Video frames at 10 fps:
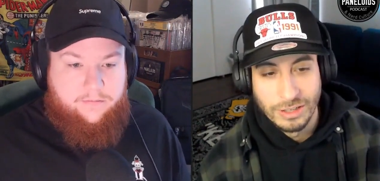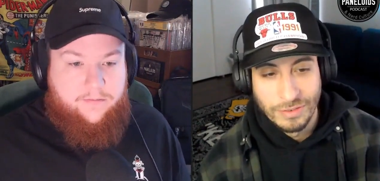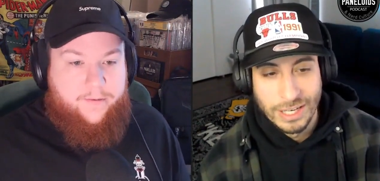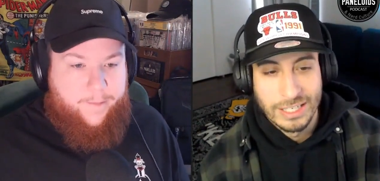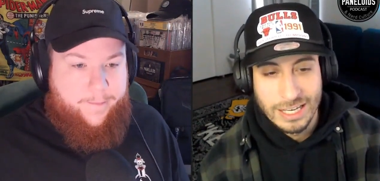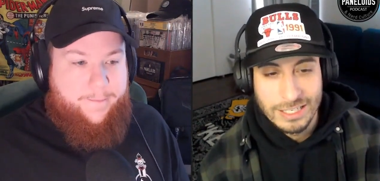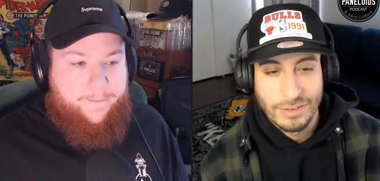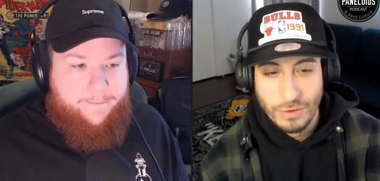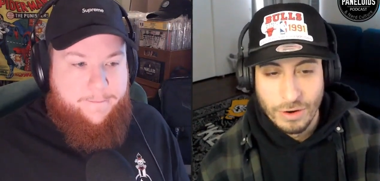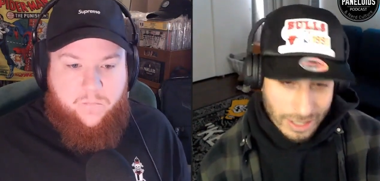Speaker 1: the Fantastic
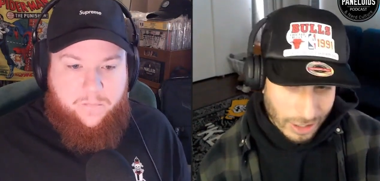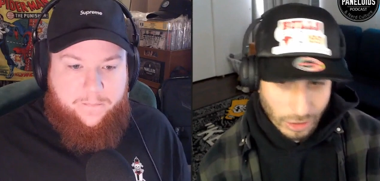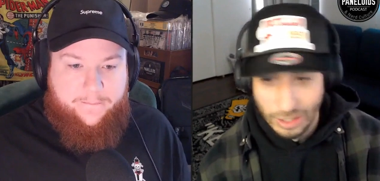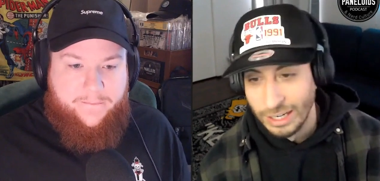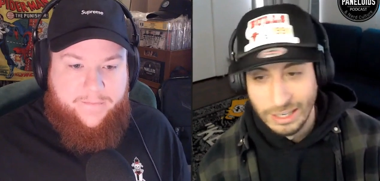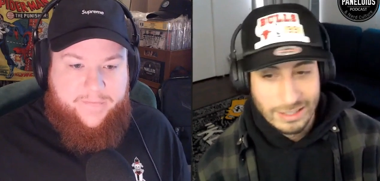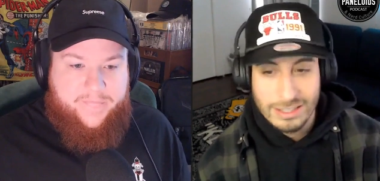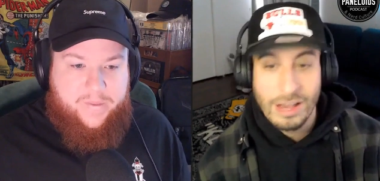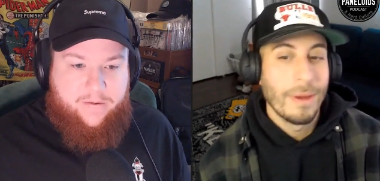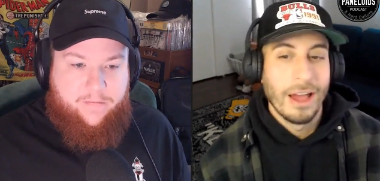Four? He'll like
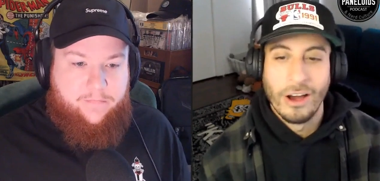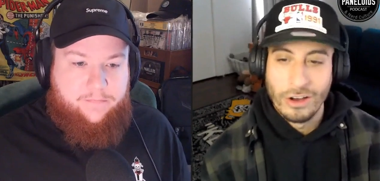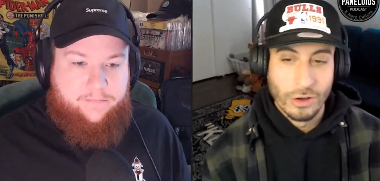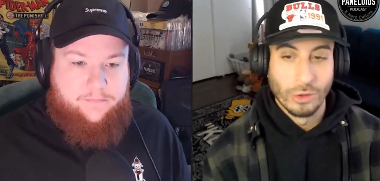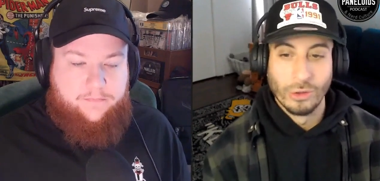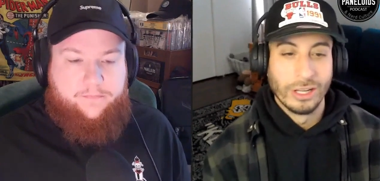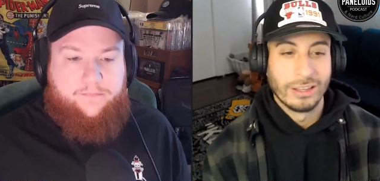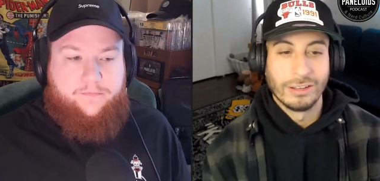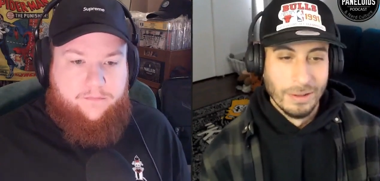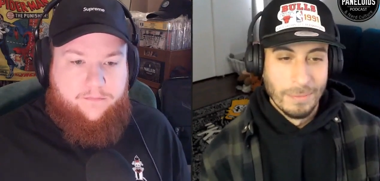somehow somehow go through like
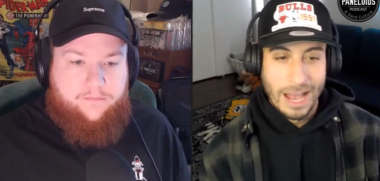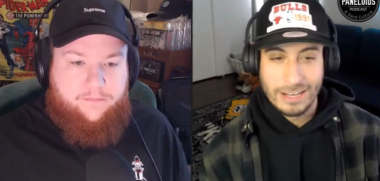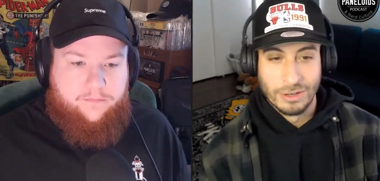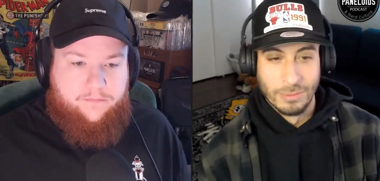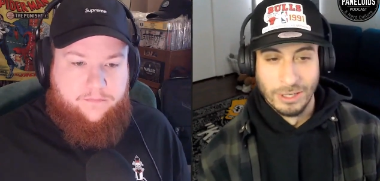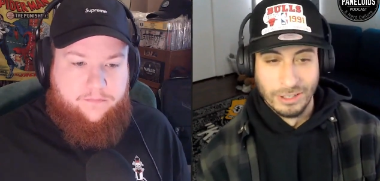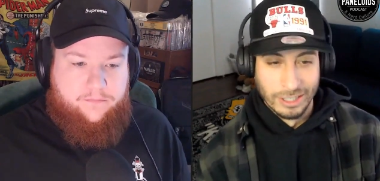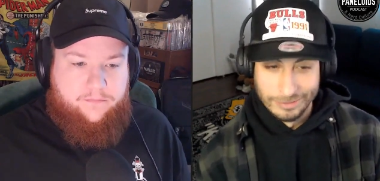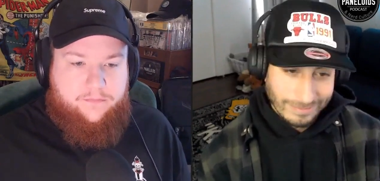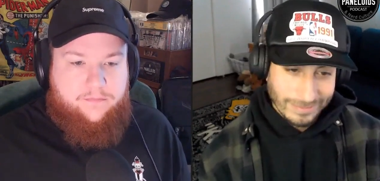the Baxter building
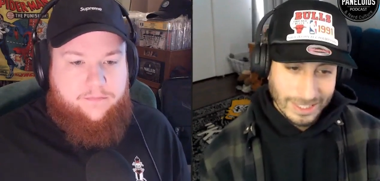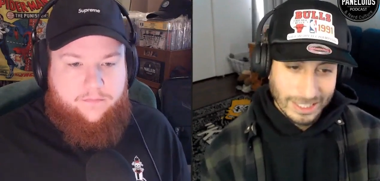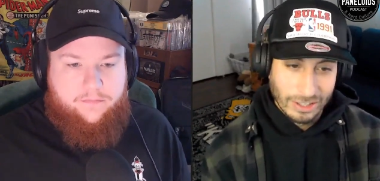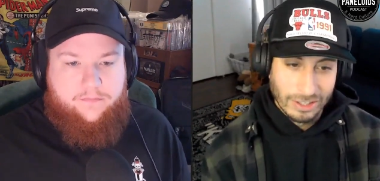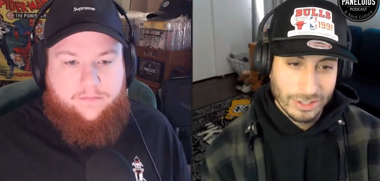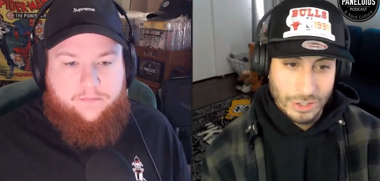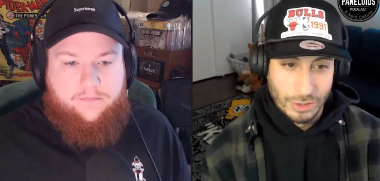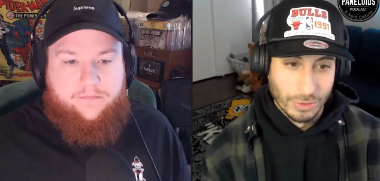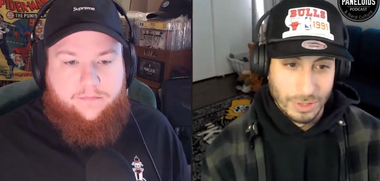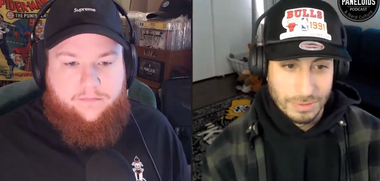like oh shoot
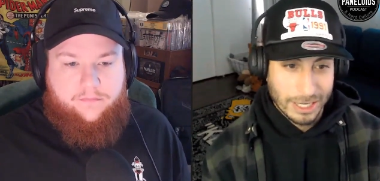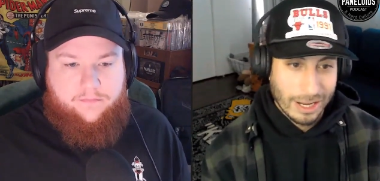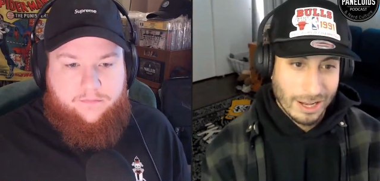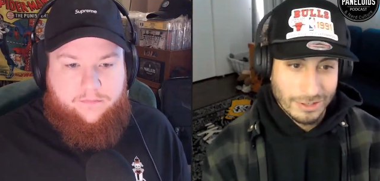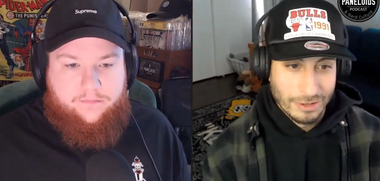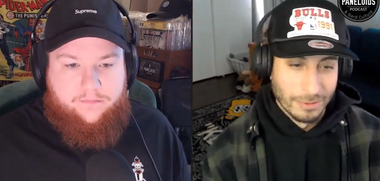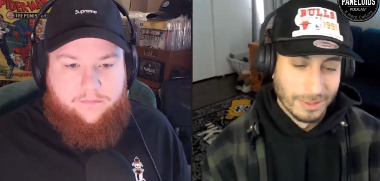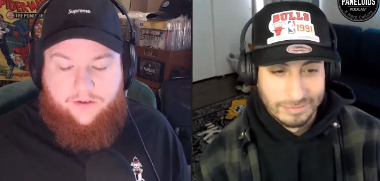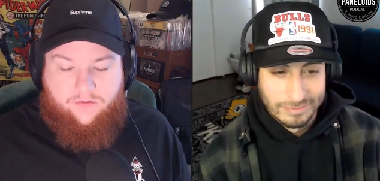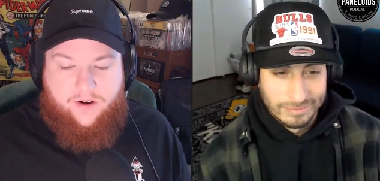where's my costume
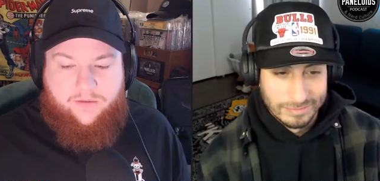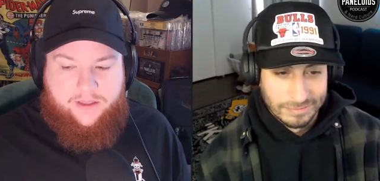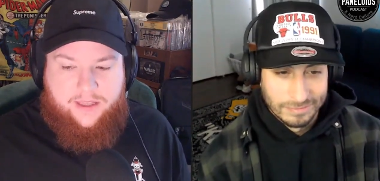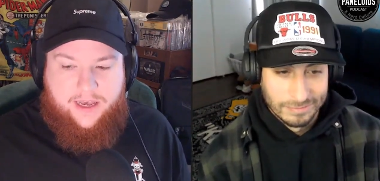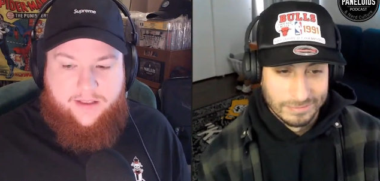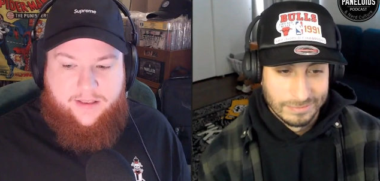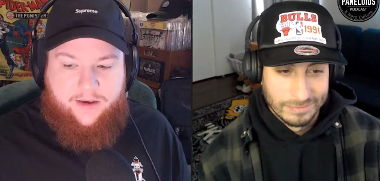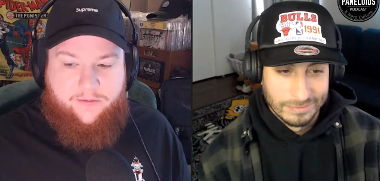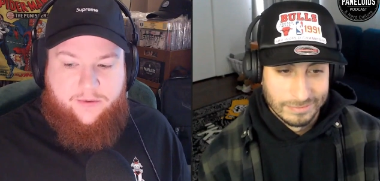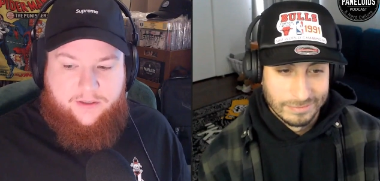
Speaker 2: to run with that
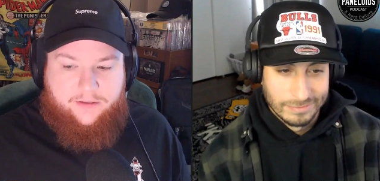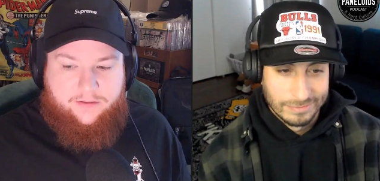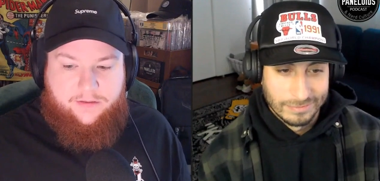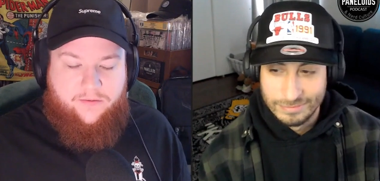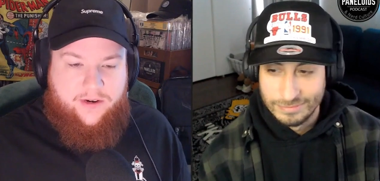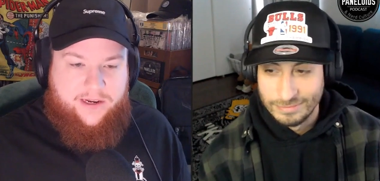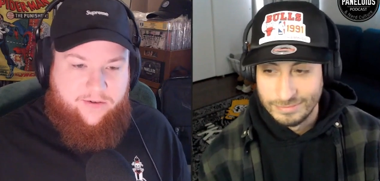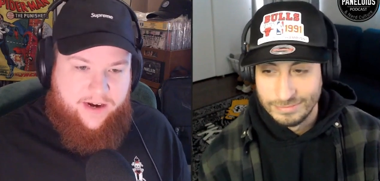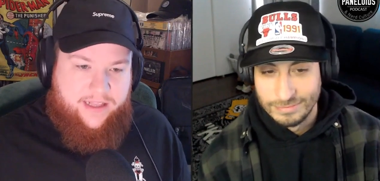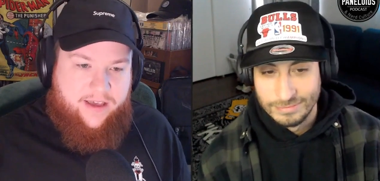they will
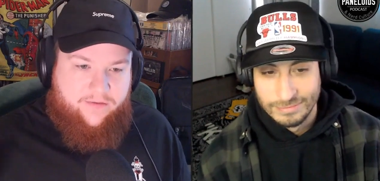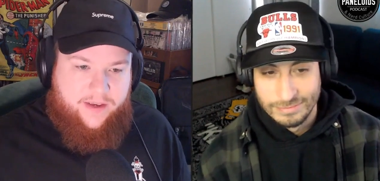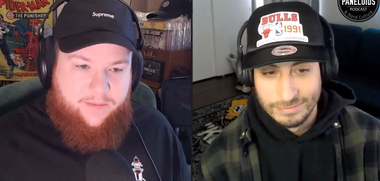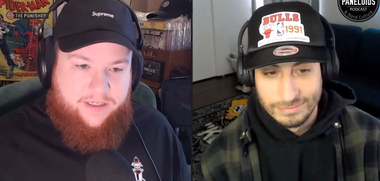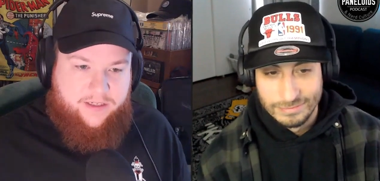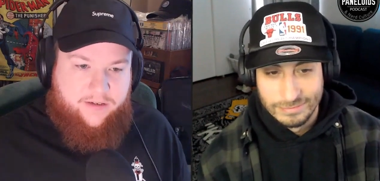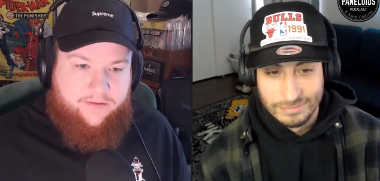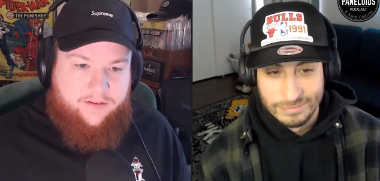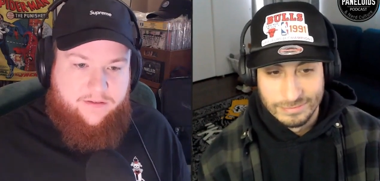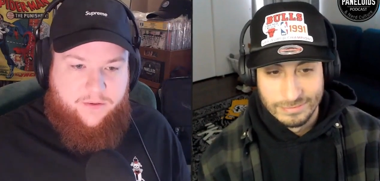recreate that famous
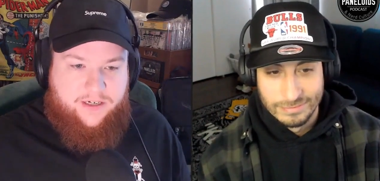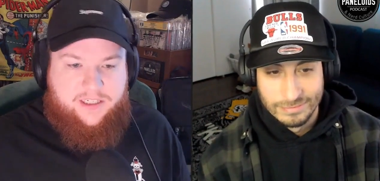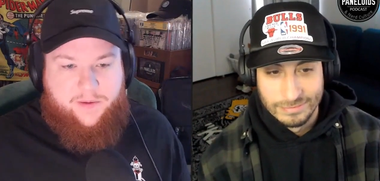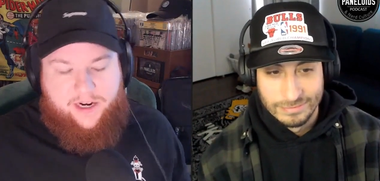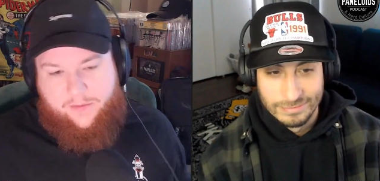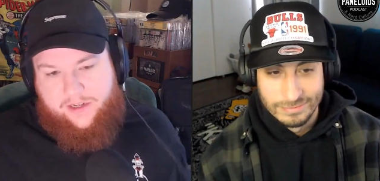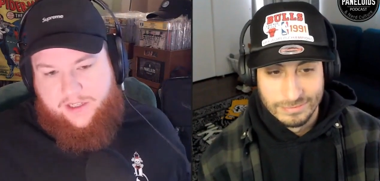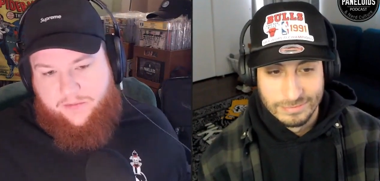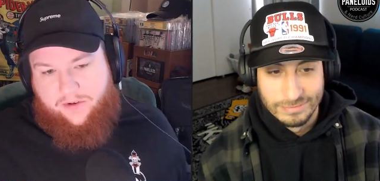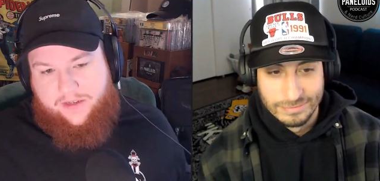cover where it's spider-man
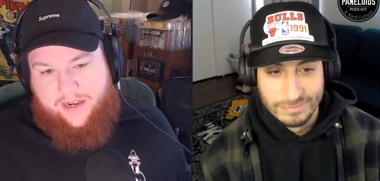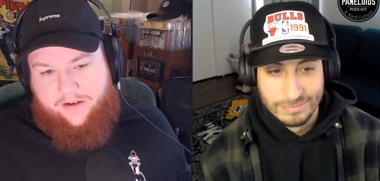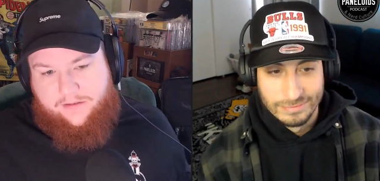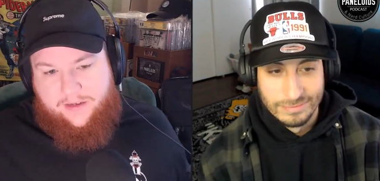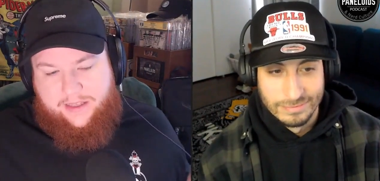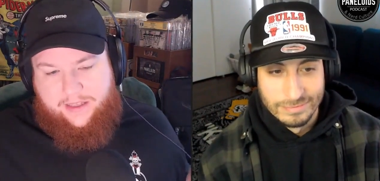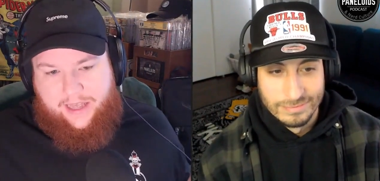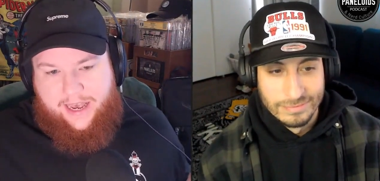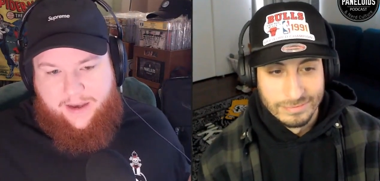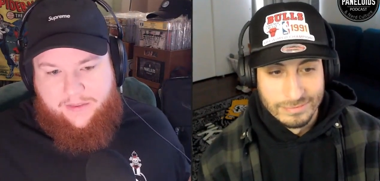sprawled out in the
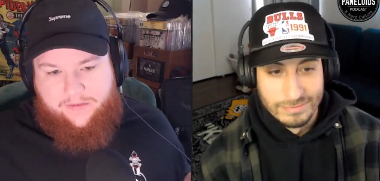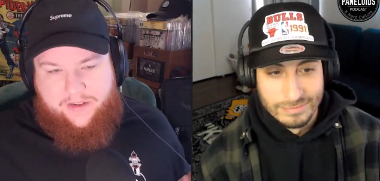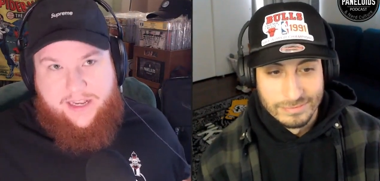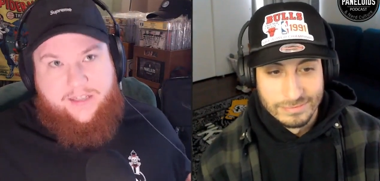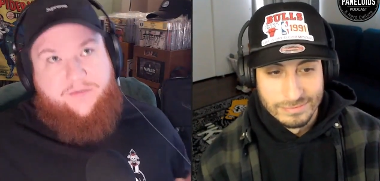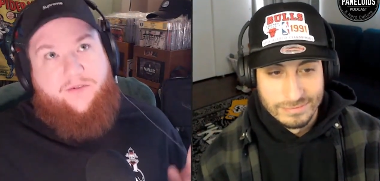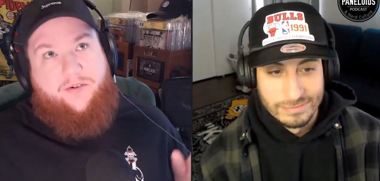lab and the fantastic